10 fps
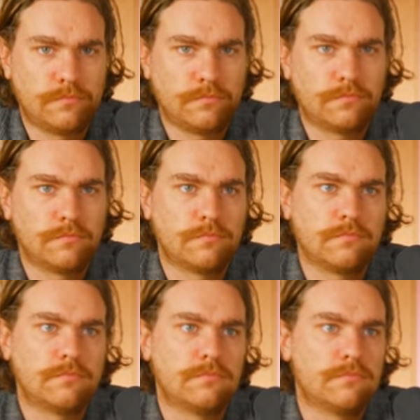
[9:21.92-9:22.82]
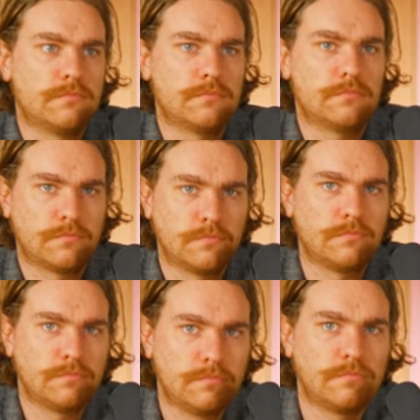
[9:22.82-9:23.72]

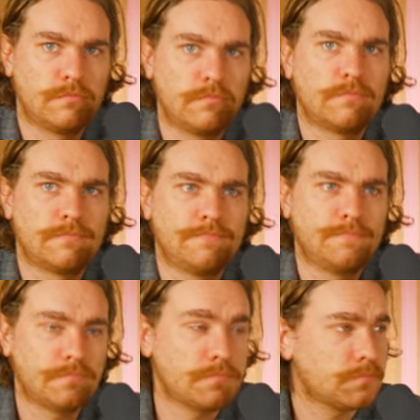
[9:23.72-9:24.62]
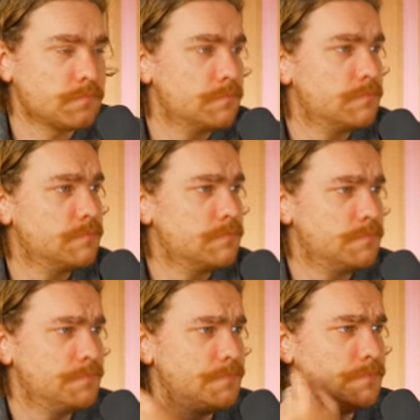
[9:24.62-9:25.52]

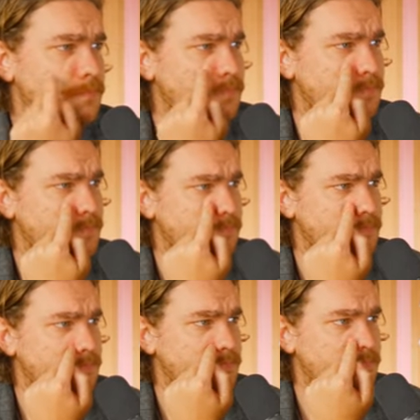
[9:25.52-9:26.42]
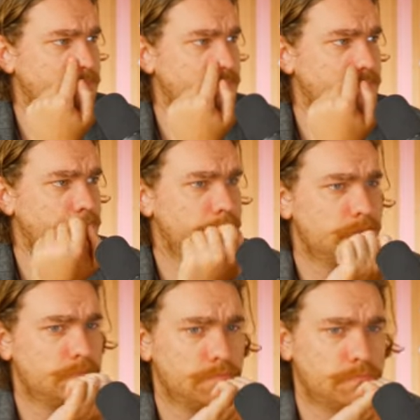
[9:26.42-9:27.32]

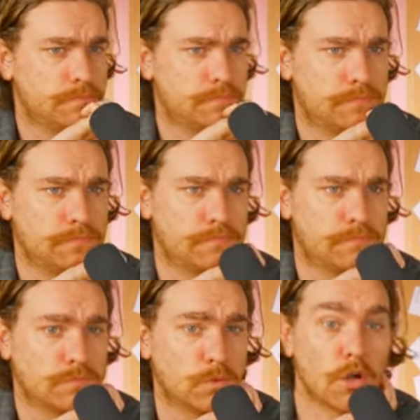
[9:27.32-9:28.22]
[no speech]